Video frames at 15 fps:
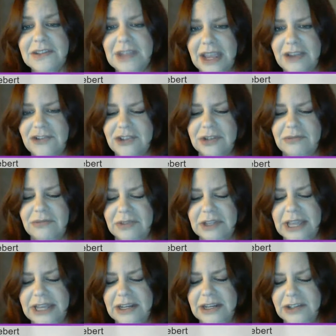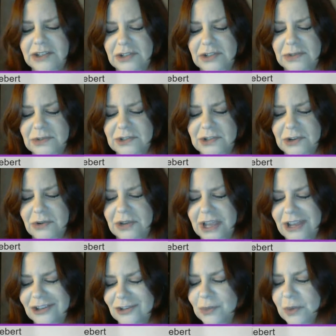actually related to
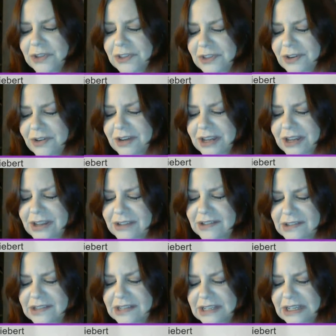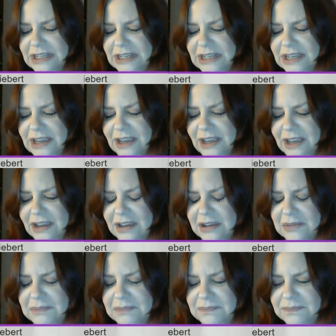Stonehenge. One theory is
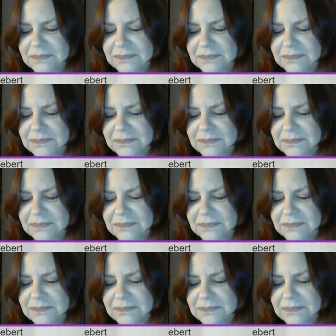that